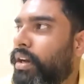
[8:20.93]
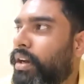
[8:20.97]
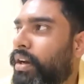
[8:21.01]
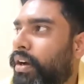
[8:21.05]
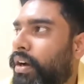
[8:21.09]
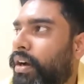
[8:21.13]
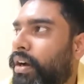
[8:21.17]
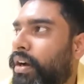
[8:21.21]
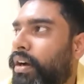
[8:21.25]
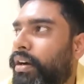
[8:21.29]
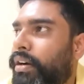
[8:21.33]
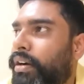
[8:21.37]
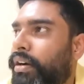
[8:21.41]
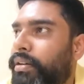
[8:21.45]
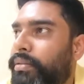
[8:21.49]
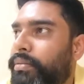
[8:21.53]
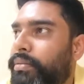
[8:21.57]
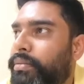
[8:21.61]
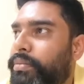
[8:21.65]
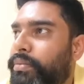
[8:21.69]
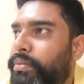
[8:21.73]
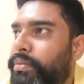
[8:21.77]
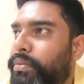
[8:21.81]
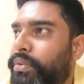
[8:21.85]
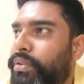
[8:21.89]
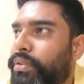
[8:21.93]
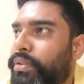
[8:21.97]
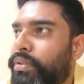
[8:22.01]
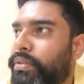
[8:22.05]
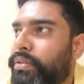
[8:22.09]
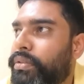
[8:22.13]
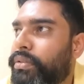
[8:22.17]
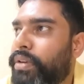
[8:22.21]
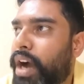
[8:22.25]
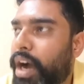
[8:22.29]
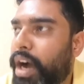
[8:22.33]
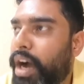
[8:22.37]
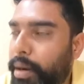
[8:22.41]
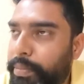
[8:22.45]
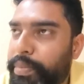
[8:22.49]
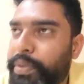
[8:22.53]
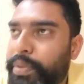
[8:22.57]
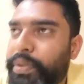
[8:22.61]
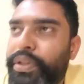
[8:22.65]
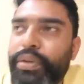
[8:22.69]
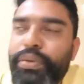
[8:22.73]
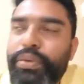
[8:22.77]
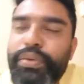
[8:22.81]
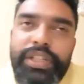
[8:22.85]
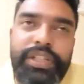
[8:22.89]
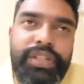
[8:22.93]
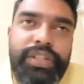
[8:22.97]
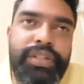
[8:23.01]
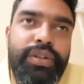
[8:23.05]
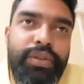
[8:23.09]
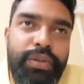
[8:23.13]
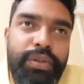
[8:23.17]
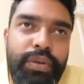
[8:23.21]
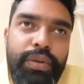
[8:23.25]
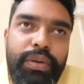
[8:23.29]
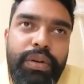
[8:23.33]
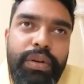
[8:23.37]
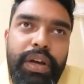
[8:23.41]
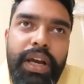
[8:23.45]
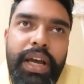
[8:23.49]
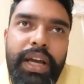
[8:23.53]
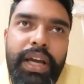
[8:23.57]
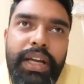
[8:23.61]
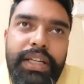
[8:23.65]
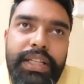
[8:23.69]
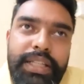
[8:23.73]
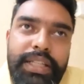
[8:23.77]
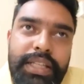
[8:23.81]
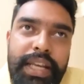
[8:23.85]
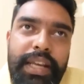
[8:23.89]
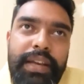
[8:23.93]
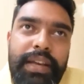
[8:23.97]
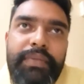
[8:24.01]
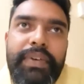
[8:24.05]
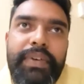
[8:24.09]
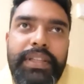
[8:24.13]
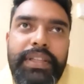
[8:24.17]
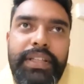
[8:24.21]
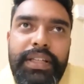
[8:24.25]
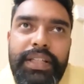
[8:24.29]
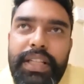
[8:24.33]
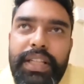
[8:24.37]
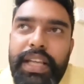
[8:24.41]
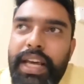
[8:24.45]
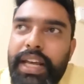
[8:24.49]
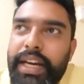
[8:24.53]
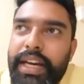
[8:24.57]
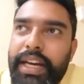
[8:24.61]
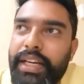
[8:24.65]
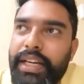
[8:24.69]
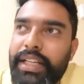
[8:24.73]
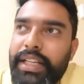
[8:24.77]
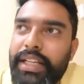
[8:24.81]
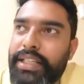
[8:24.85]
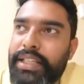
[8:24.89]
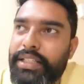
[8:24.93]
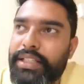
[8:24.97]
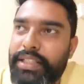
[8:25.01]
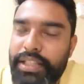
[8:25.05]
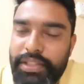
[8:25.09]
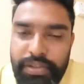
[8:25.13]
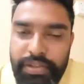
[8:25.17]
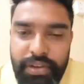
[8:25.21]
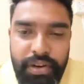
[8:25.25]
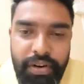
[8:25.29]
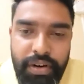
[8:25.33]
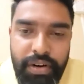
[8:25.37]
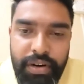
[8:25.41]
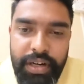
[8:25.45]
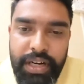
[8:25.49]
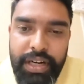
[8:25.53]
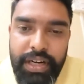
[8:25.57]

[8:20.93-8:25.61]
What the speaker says: up to ISRO and seeing whether they are getting success or not.